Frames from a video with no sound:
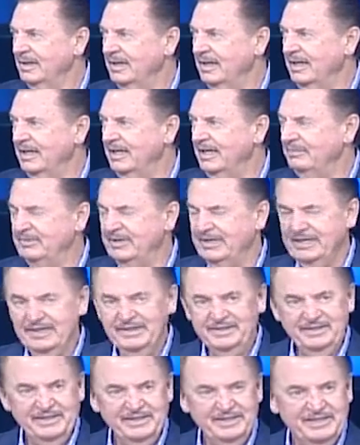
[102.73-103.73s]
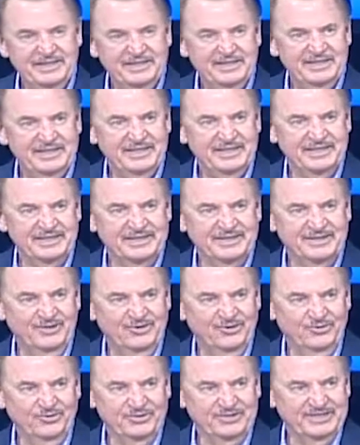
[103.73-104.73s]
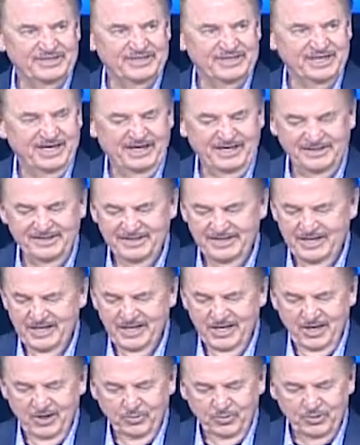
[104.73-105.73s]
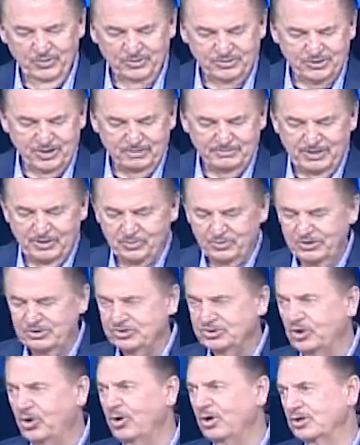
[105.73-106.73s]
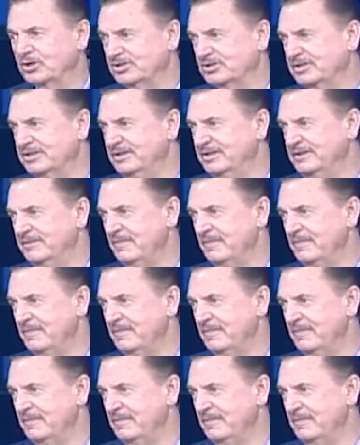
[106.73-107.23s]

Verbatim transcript: Amen. Glory to God. We're going to talk about rejoice.